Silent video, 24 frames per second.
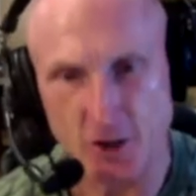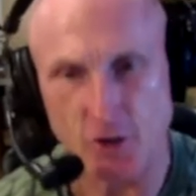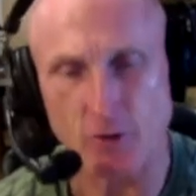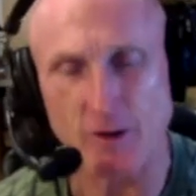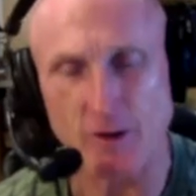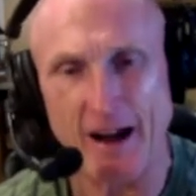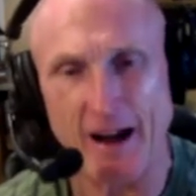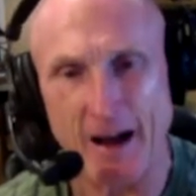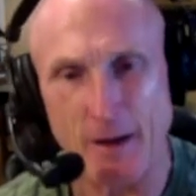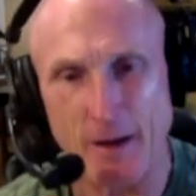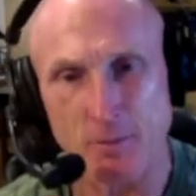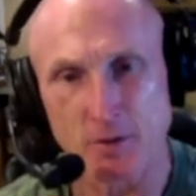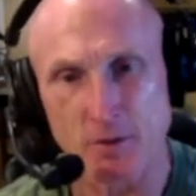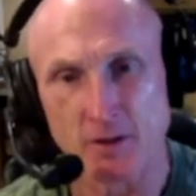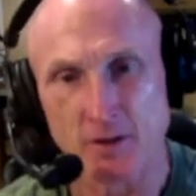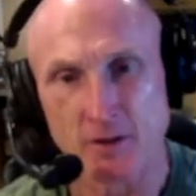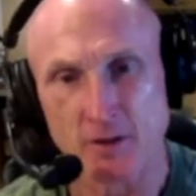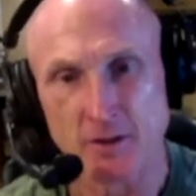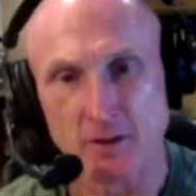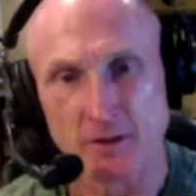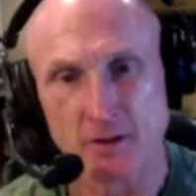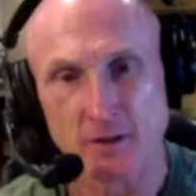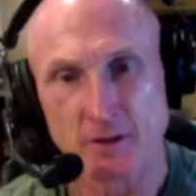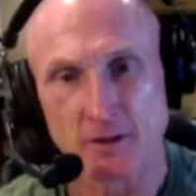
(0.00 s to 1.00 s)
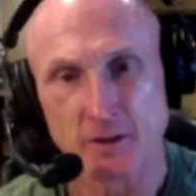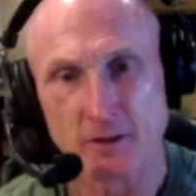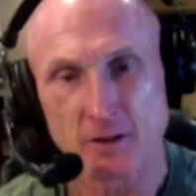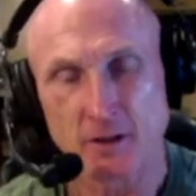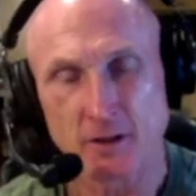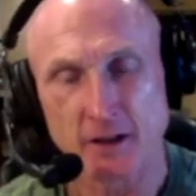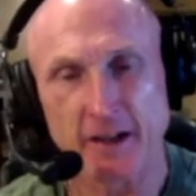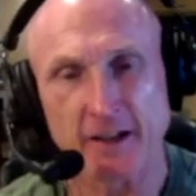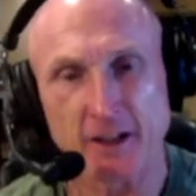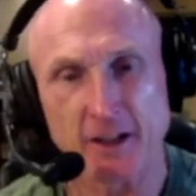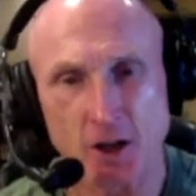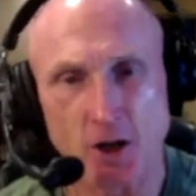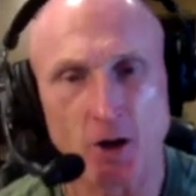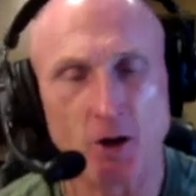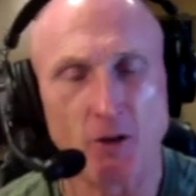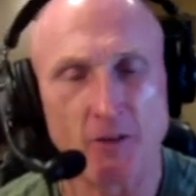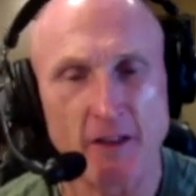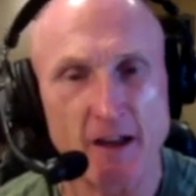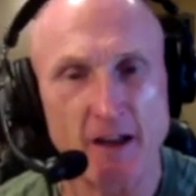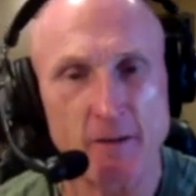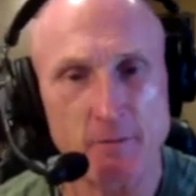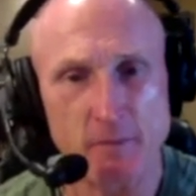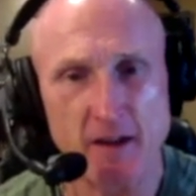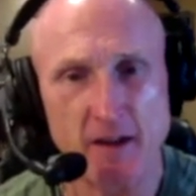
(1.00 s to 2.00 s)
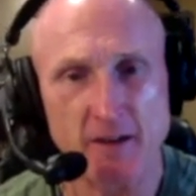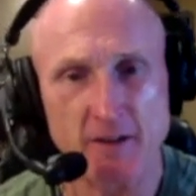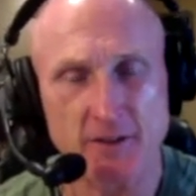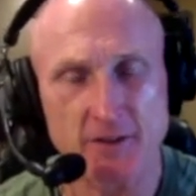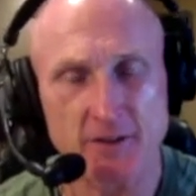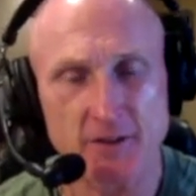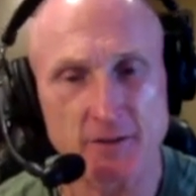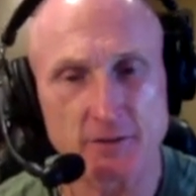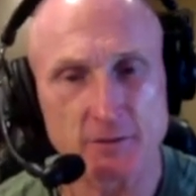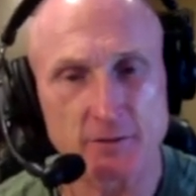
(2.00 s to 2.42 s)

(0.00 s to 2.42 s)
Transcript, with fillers: crap, and call that medicine.